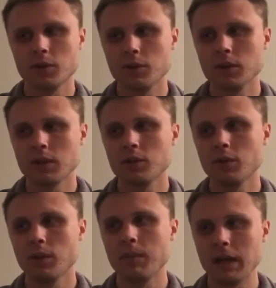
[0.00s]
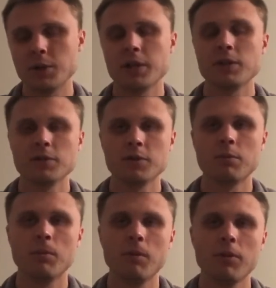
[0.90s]
losing to the Patriots in
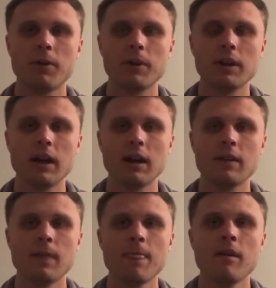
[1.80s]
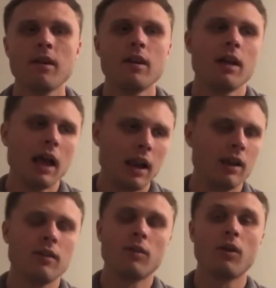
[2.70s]
Super Bowl 39. And
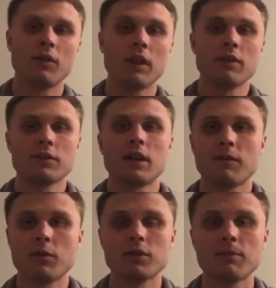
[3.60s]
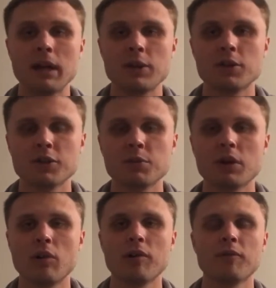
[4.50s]
then on the other side, of course, the Patriots were
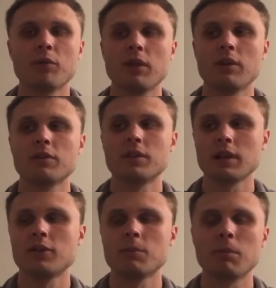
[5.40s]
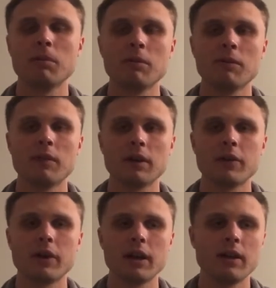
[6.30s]
going for their sixth Super Bowl
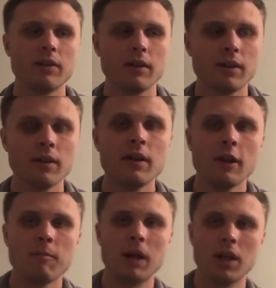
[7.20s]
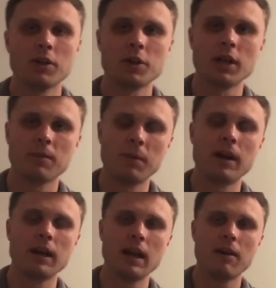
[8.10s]
victory in the
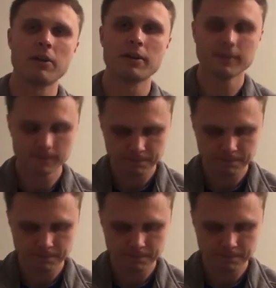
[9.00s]
Belichick-Brady era.